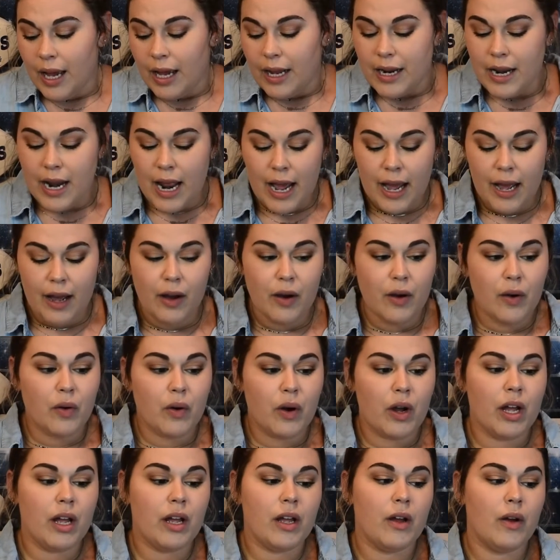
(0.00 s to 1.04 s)

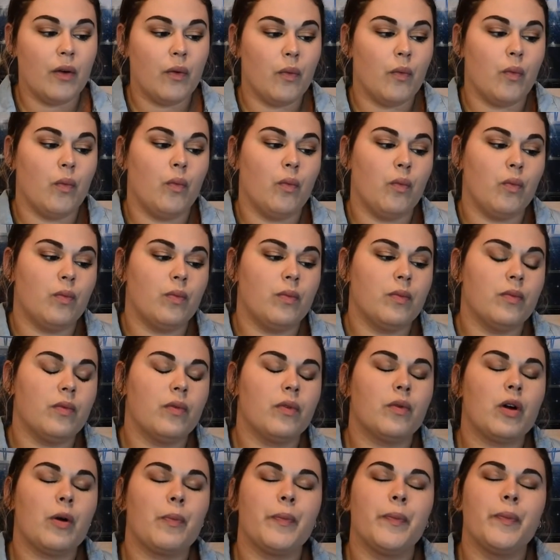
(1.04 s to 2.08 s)
Now,
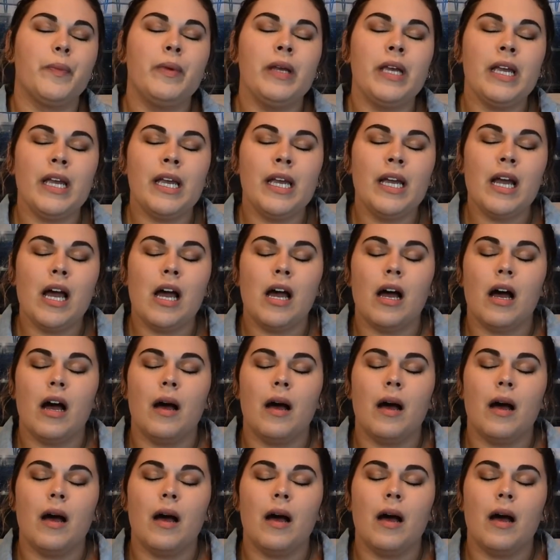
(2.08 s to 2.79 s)
me